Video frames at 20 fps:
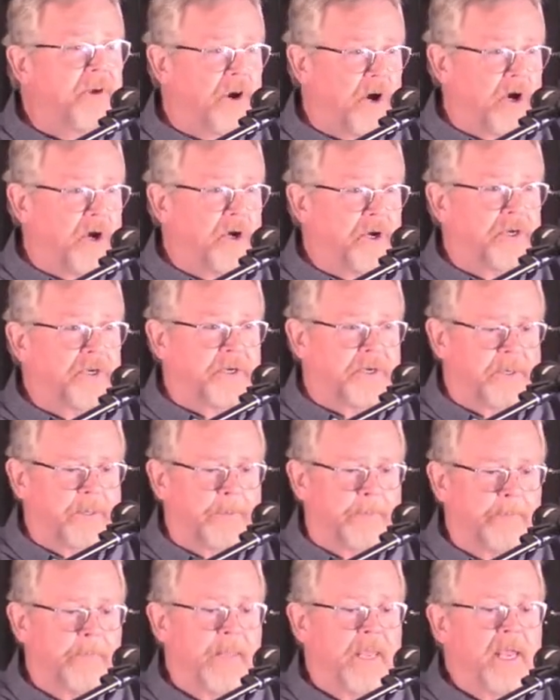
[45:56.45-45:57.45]
heard.
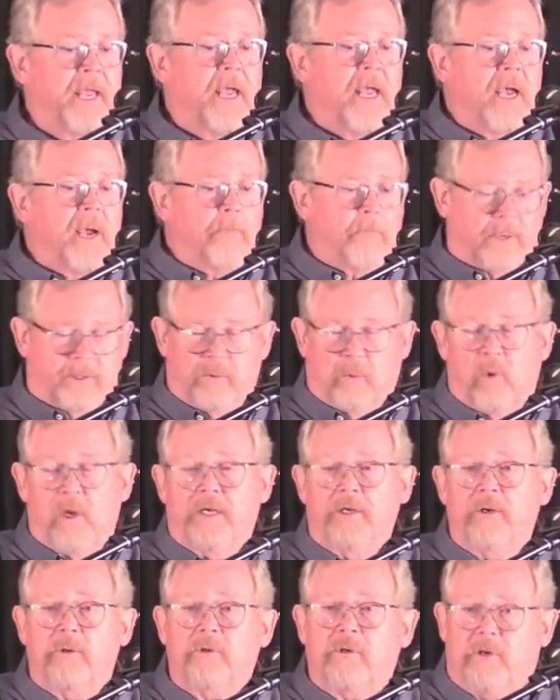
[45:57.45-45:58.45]
But
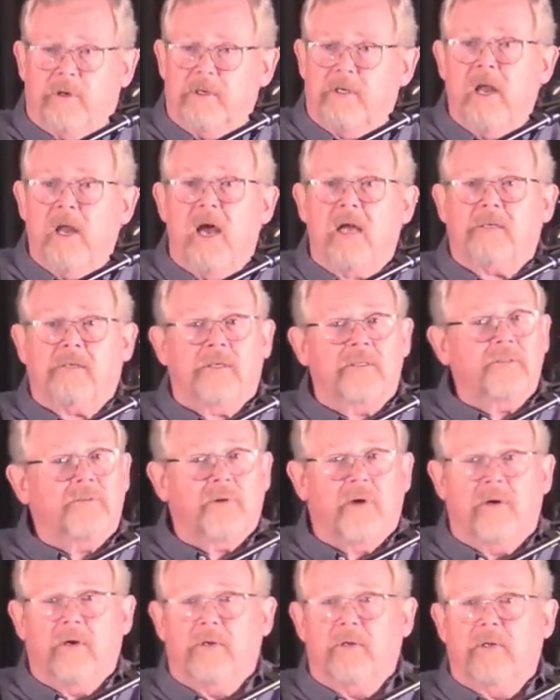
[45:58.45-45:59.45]
when you could not
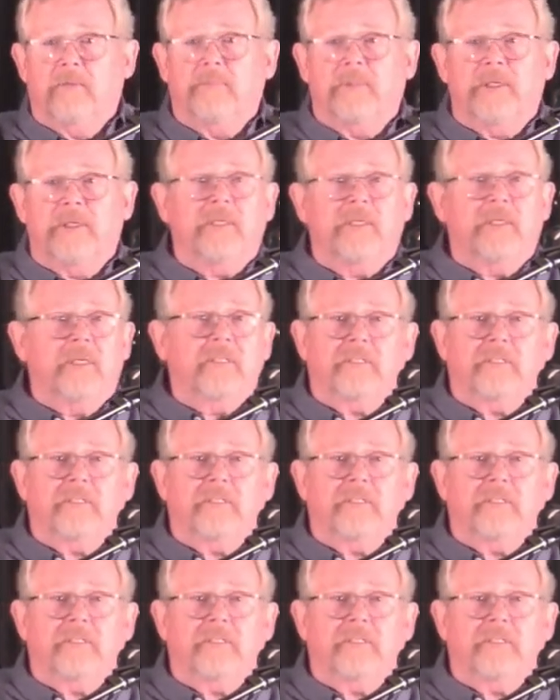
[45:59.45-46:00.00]
control me, a